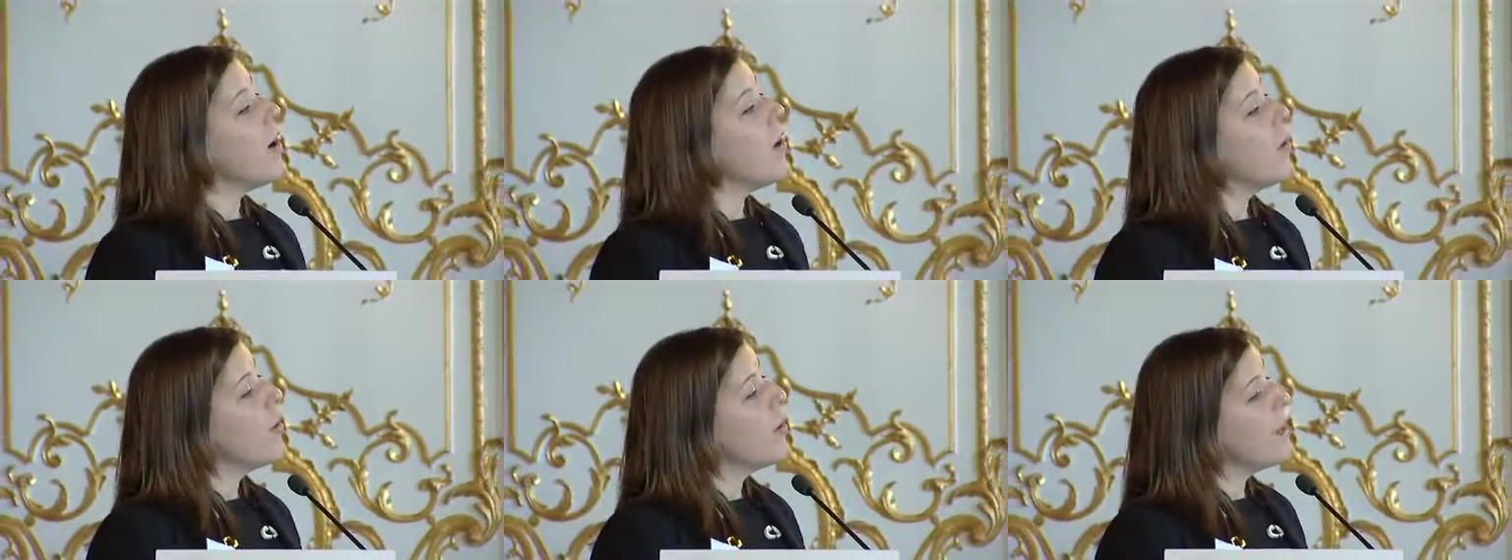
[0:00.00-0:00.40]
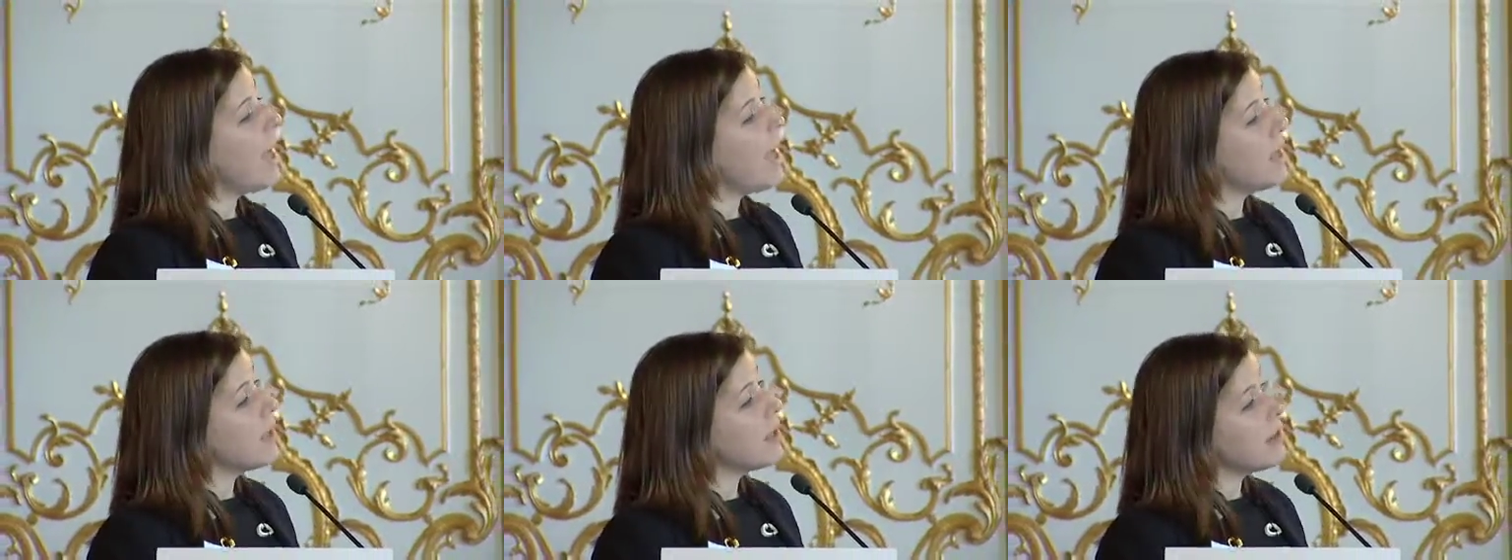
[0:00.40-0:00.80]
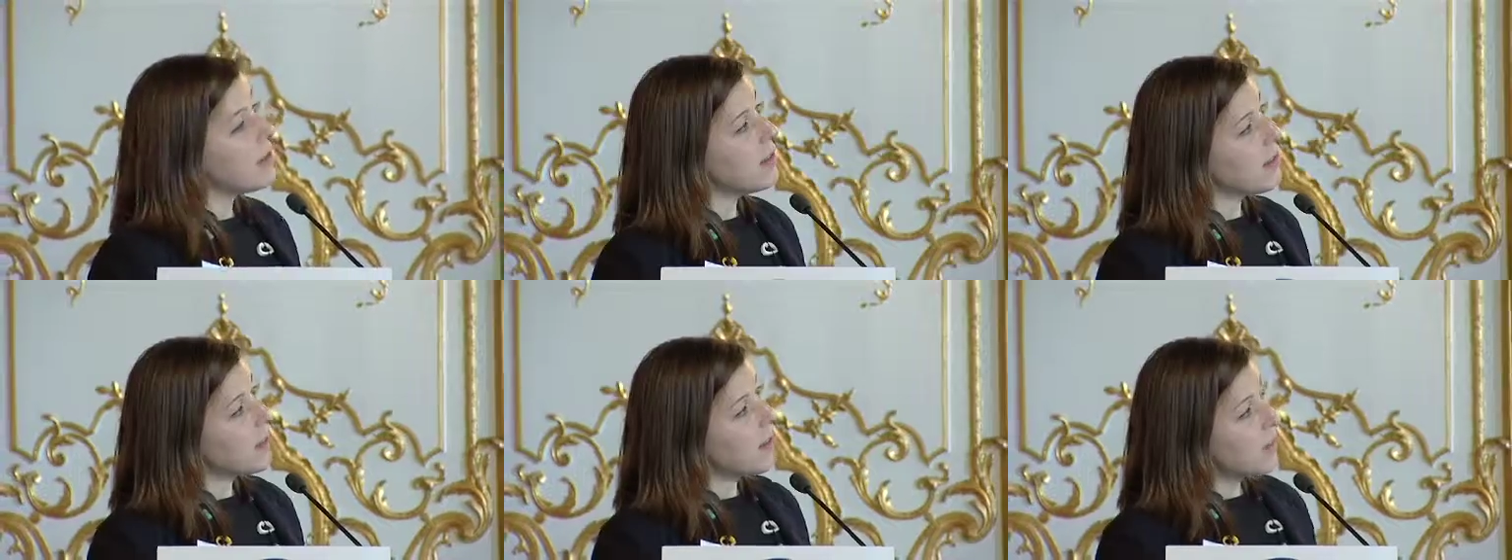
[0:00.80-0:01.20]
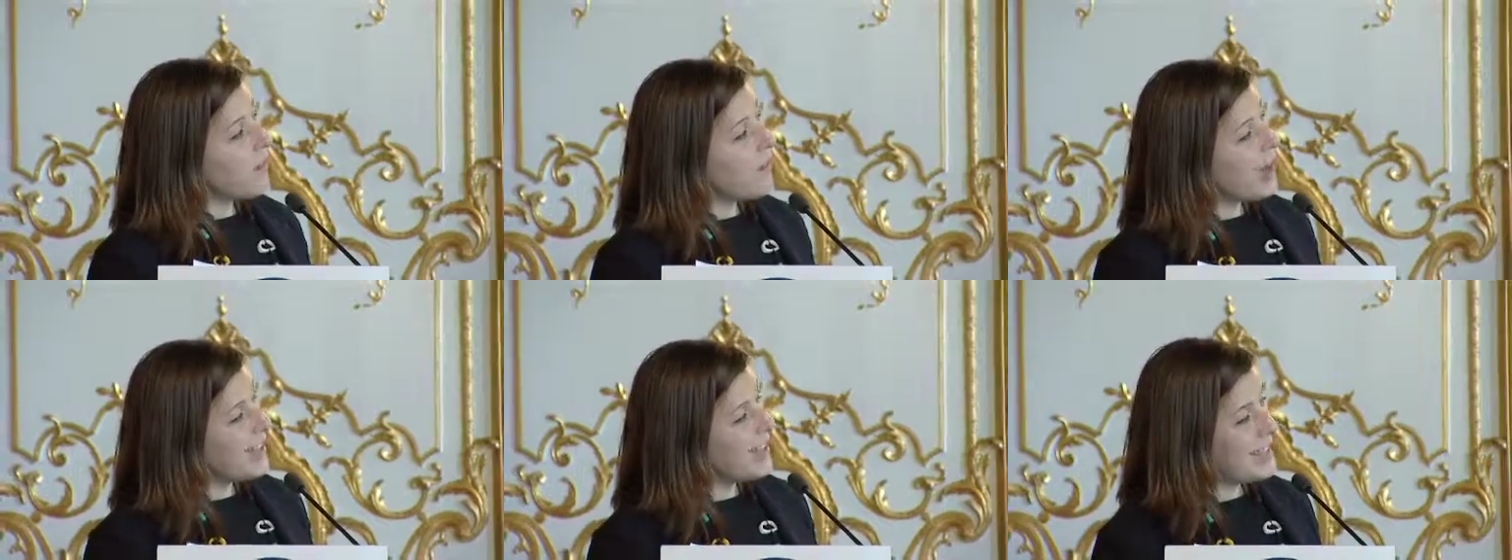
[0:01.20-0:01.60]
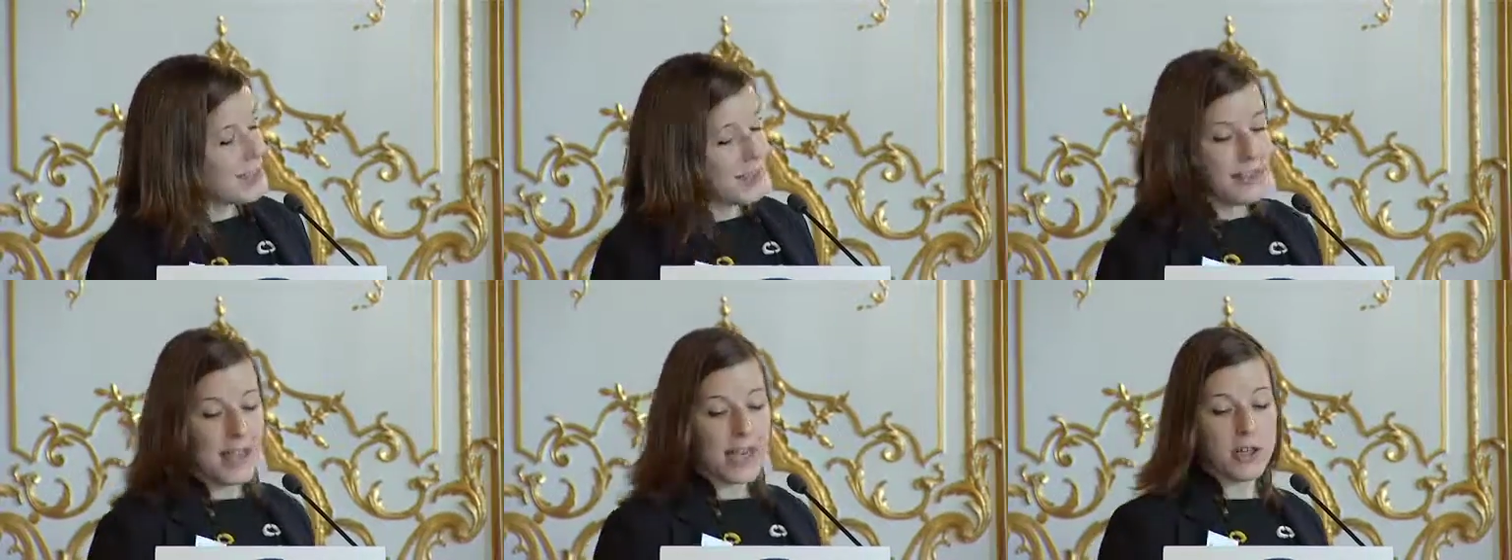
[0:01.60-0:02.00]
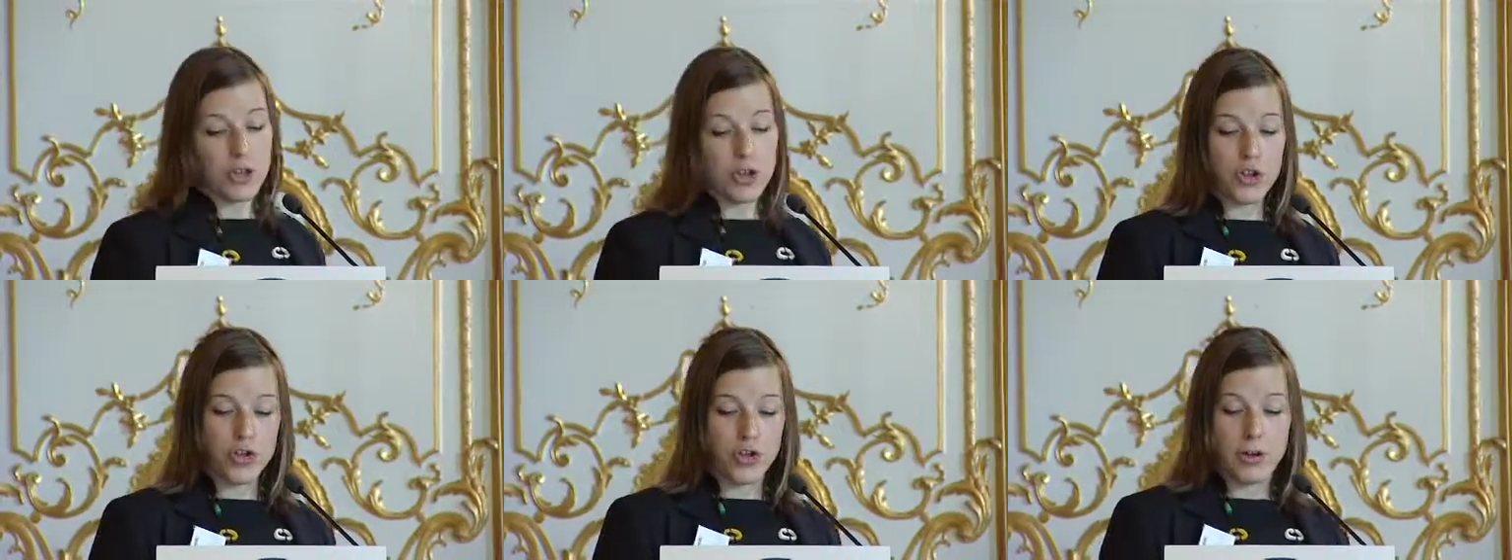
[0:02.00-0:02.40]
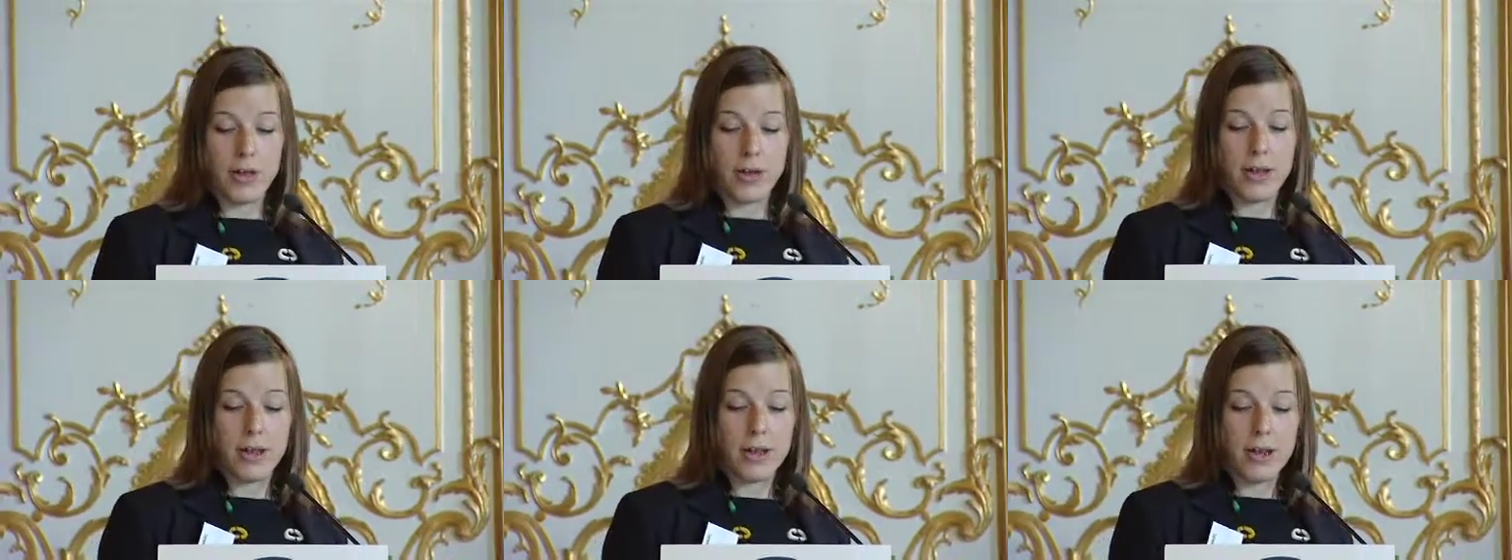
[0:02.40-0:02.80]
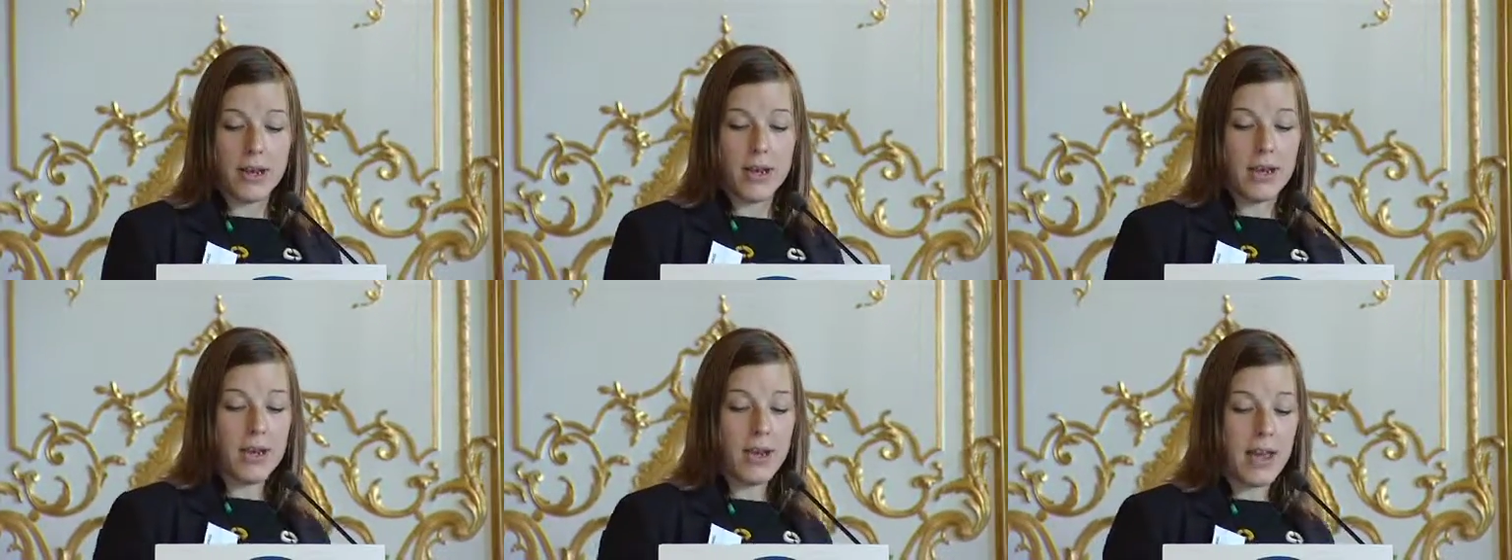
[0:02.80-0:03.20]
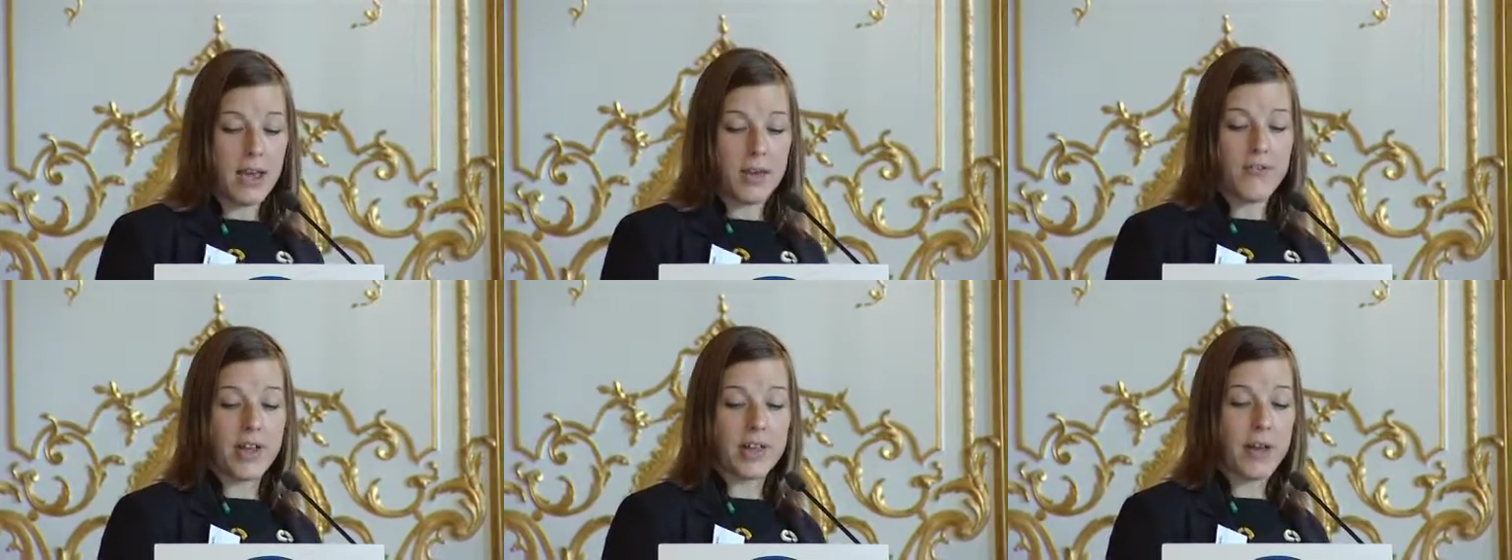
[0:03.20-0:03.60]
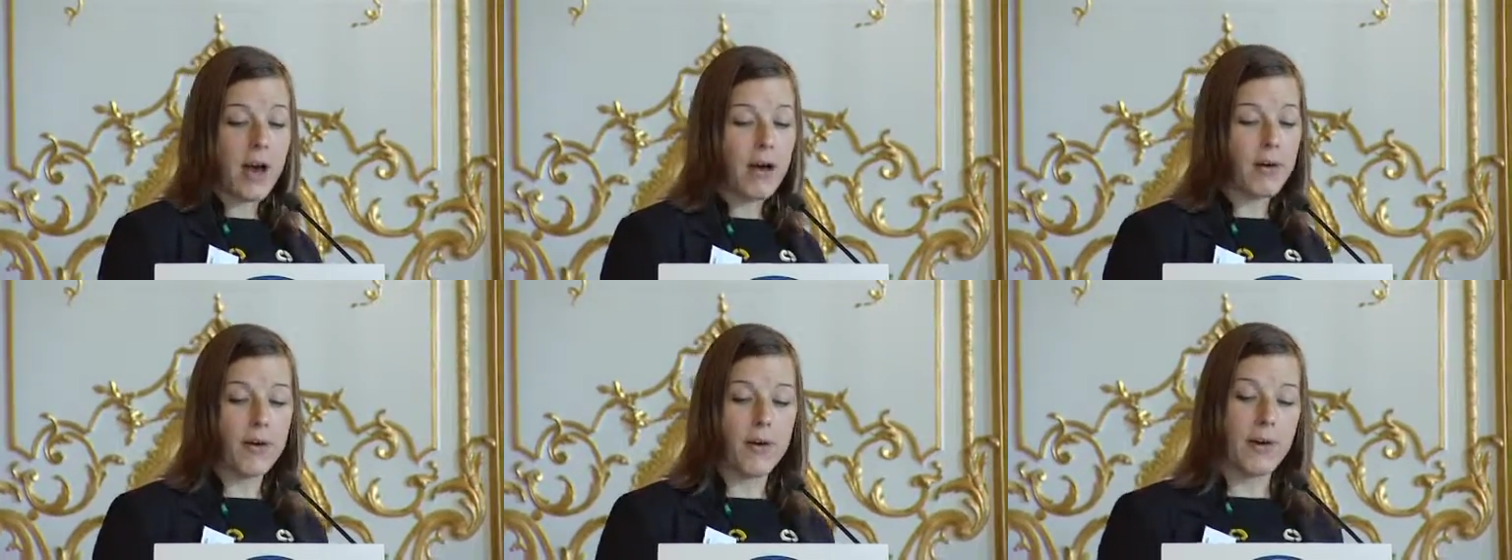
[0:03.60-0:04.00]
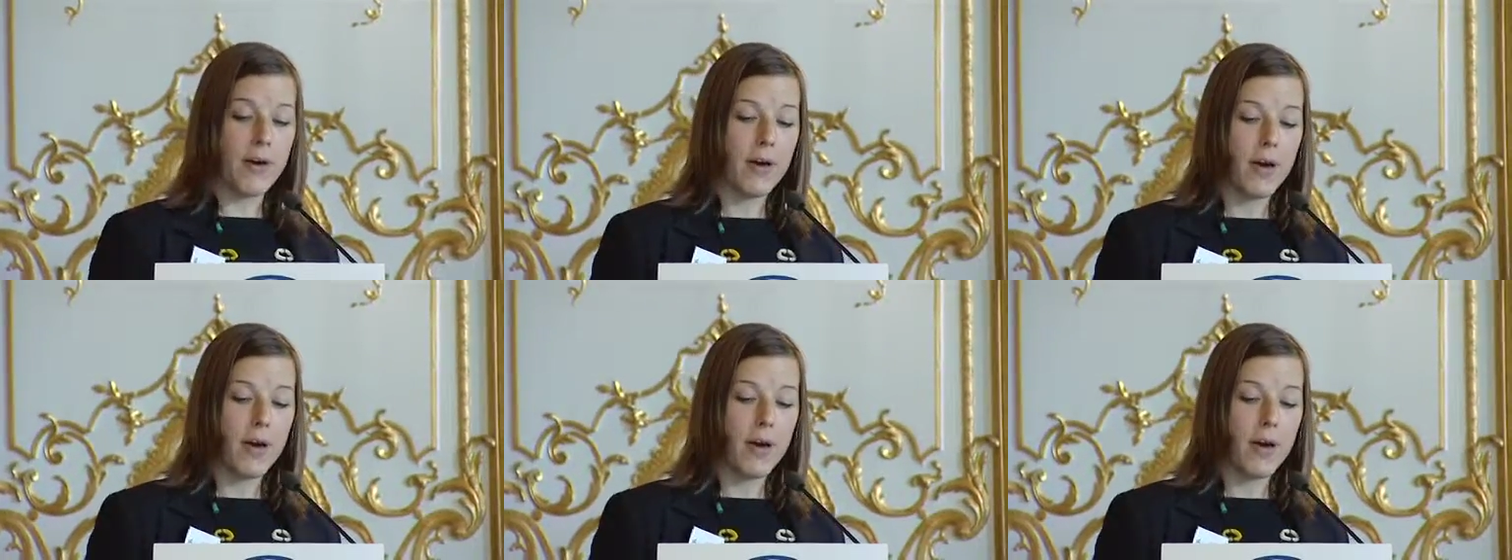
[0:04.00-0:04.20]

Or like finding texture, like Van Gogh.